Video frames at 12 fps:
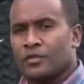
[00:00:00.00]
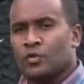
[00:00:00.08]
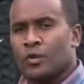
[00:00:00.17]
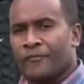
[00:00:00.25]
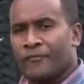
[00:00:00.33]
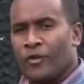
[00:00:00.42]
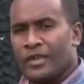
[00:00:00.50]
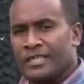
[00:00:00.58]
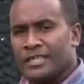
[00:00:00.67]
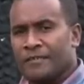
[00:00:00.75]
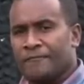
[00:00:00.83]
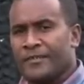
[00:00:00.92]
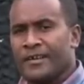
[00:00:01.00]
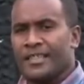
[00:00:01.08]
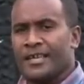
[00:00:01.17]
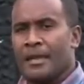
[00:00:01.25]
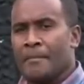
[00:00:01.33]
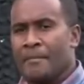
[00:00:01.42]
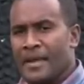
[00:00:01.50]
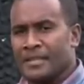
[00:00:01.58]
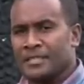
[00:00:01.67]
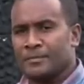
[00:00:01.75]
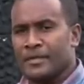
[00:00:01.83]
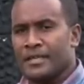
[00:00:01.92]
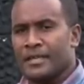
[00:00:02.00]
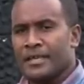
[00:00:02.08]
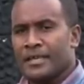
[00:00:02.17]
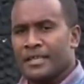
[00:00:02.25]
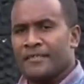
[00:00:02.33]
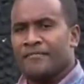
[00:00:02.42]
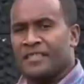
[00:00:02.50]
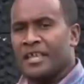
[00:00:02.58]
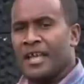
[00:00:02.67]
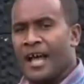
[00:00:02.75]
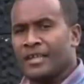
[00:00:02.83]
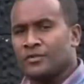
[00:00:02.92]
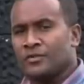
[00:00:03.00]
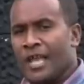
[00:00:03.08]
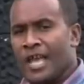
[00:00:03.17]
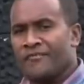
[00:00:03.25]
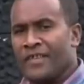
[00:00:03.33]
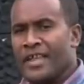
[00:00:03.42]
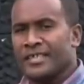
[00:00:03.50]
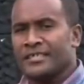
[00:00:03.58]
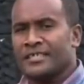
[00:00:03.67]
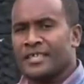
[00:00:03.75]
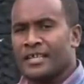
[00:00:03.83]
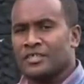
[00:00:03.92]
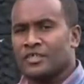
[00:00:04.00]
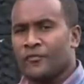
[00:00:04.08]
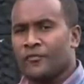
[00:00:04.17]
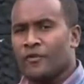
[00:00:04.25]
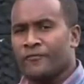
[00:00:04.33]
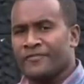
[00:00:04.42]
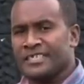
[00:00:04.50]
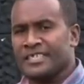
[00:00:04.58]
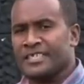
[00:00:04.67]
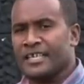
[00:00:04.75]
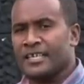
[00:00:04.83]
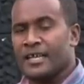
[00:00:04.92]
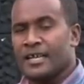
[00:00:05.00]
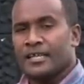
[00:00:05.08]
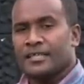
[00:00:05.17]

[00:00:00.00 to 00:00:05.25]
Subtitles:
to avoid further embarrassment if they are to have any chance of convincing